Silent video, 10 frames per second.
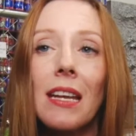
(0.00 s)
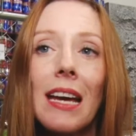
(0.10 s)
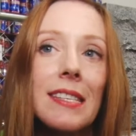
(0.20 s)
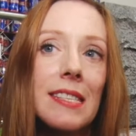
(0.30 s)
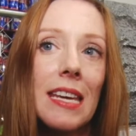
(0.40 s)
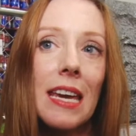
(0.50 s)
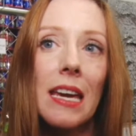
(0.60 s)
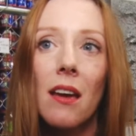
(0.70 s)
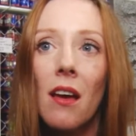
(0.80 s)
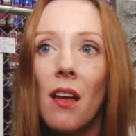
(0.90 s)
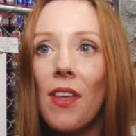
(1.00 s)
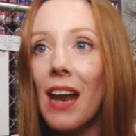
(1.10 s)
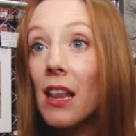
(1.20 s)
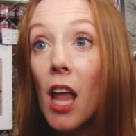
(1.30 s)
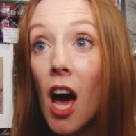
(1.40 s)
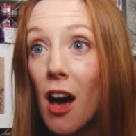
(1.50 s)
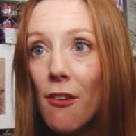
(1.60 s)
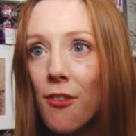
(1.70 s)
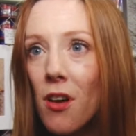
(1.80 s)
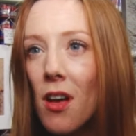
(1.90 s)
that I see that I
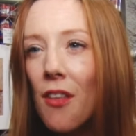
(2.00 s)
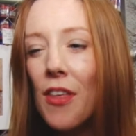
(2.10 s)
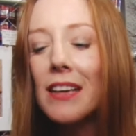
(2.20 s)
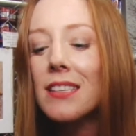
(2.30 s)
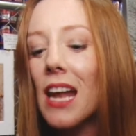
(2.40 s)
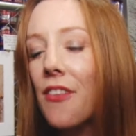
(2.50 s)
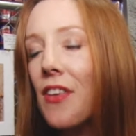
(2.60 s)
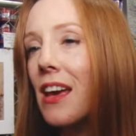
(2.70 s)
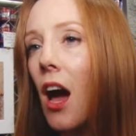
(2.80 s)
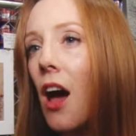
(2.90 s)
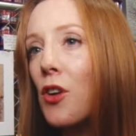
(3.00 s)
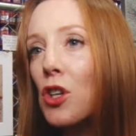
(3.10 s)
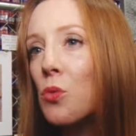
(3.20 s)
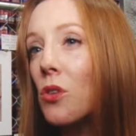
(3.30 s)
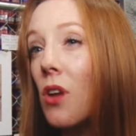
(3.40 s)
love, things that I think others will